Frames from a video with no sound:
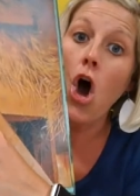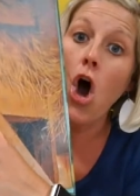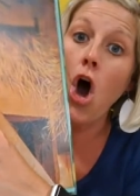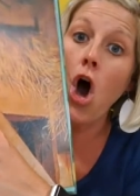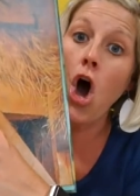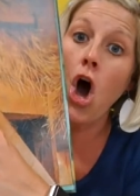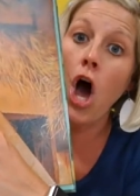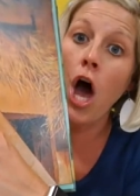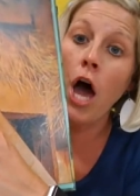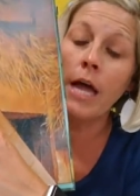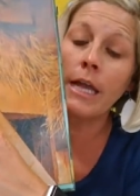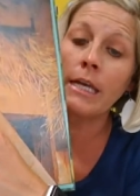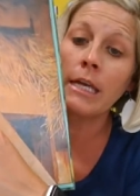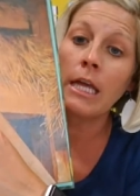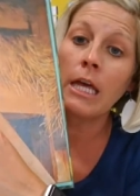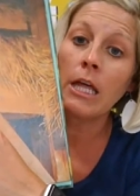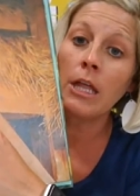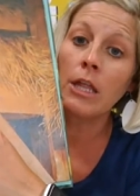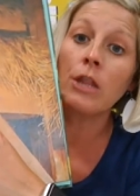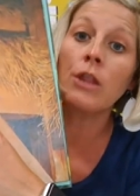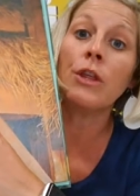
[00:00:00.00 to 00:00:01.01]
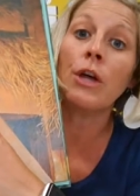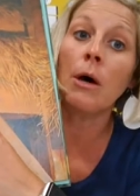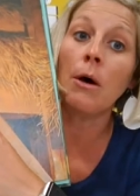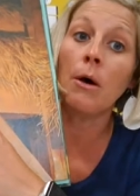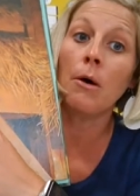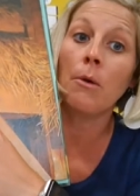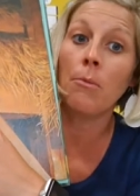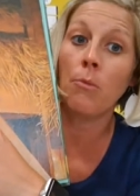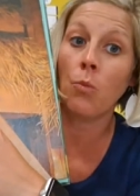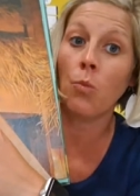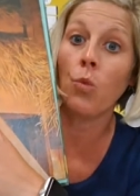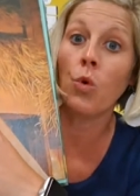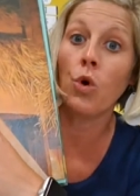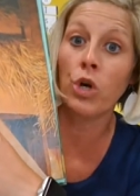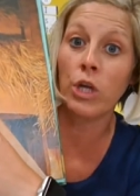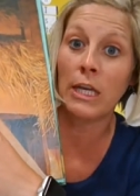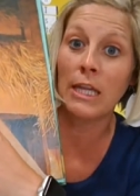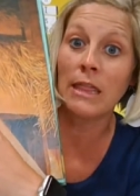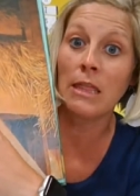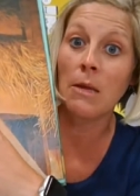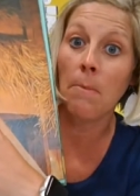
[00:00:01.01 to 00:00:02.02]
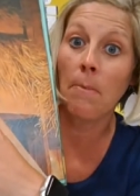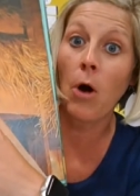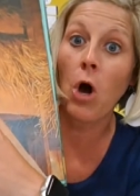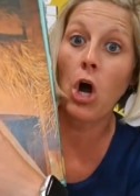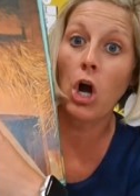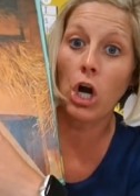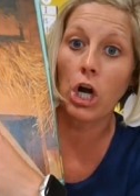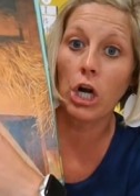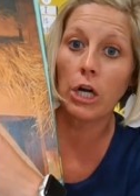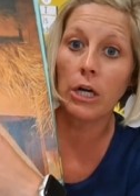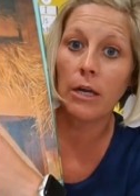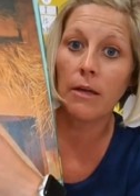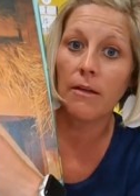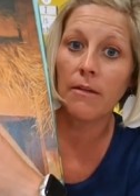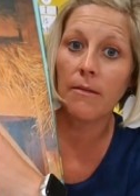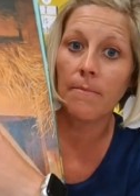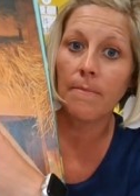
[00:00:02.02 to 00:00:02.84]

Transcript: on the wood in the barn.